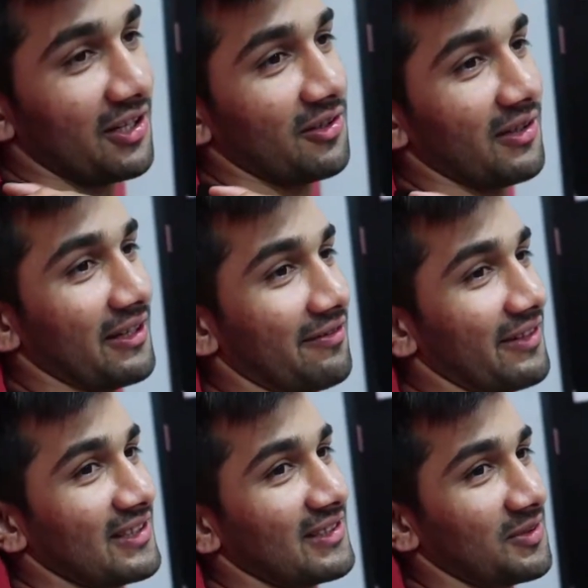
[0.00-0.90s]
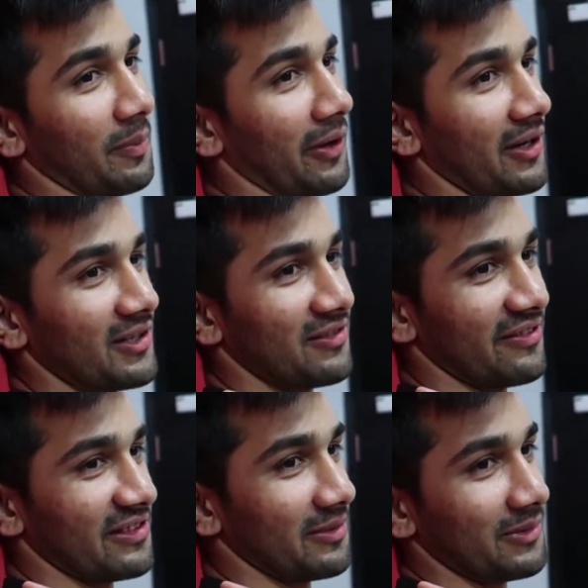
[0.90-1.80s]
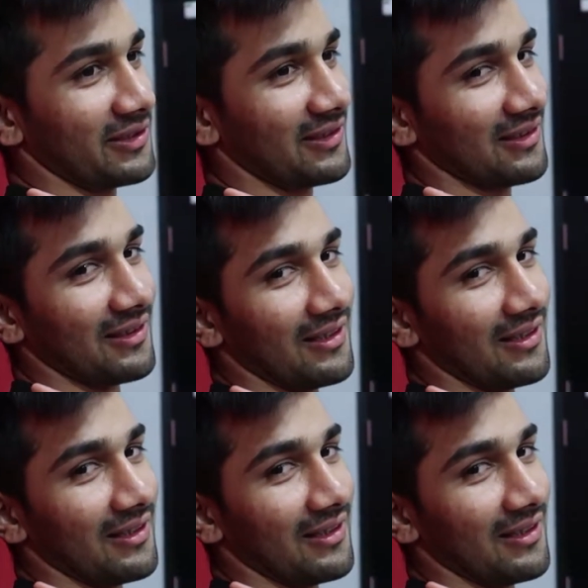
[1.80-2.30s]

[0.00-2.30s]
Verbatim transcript: trying to like fix this part for some reason